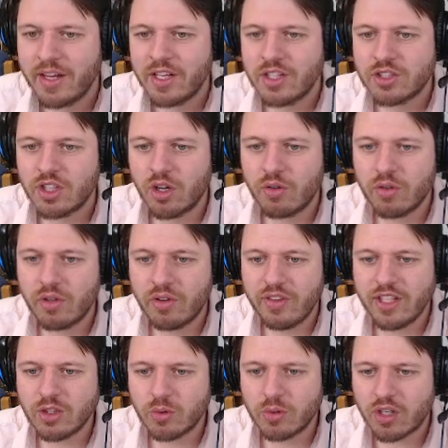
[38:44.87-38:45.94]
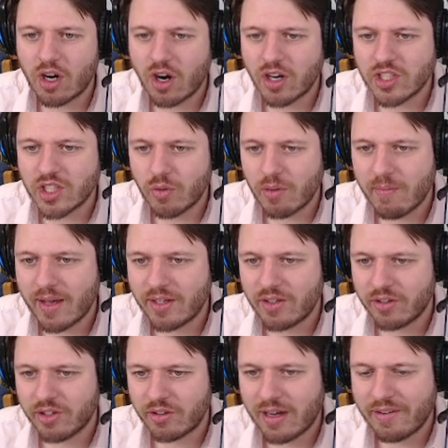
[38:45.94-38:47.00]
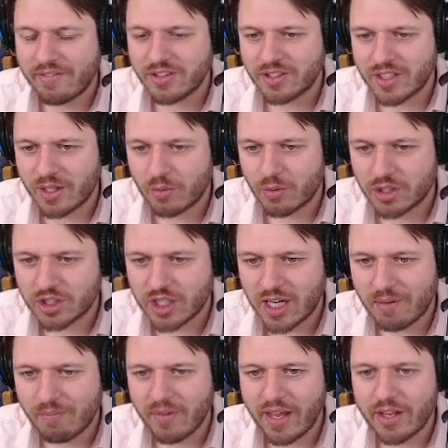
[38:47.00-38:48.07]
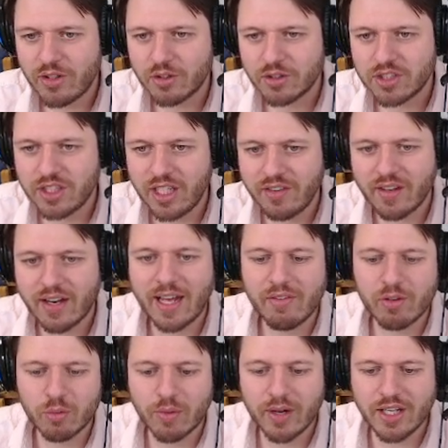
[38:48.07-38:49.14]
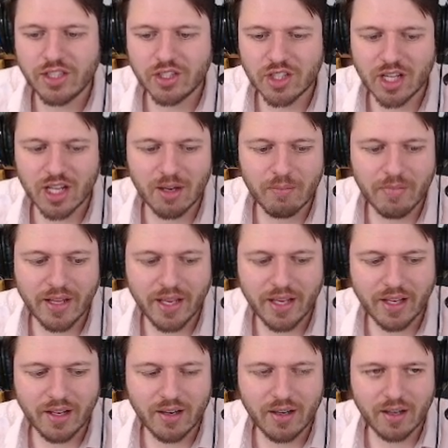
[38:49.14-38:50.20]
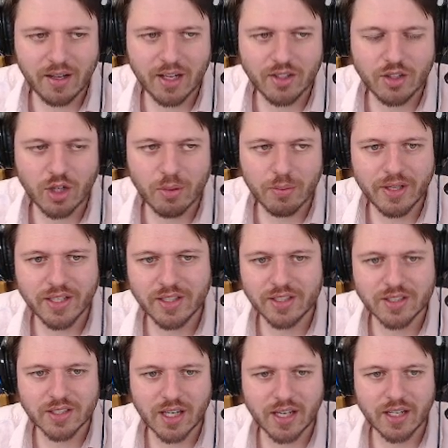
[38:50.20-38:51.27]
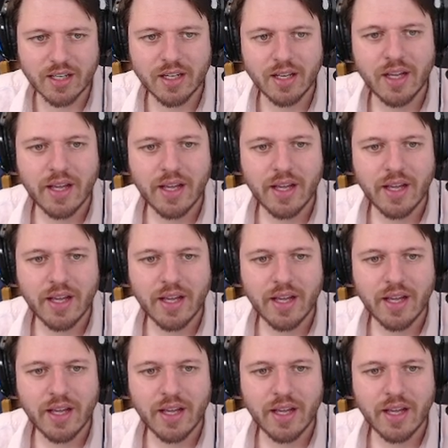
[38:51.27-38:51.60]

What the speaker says: So these were cards that we made during the graphic design workshop, and you'll see that I've arranged them in Adobe InDesign